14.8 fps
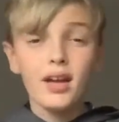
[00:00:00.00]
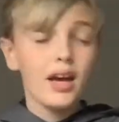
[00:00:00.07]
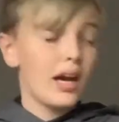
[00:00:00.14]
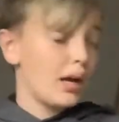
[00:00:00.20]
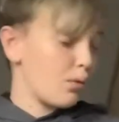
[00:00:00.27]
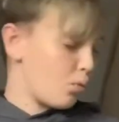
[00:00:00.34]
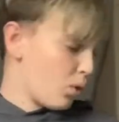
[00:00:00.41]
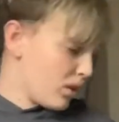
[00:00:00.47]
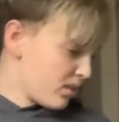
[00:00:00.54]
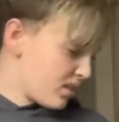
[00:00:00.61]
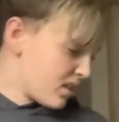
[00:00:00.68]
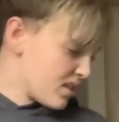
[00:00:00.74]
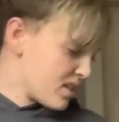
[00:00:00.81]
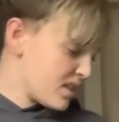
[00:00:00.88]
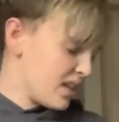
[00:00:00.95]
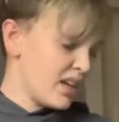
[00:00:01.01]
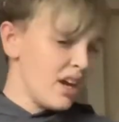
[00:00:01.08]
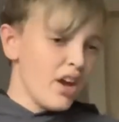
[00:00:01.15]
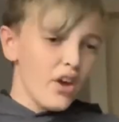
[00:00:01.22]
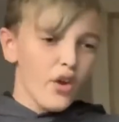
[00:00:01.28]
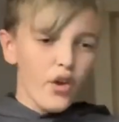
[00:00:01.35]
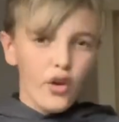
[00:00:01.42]
I want to see
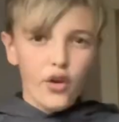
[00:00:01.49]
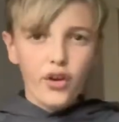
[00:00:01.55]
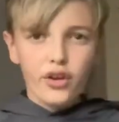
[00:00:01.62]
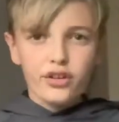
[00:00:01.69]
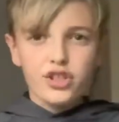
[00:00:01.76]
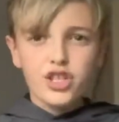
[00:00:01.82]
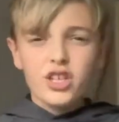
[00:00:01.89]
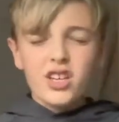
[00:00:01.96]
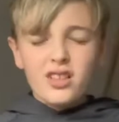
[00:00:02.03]
urge,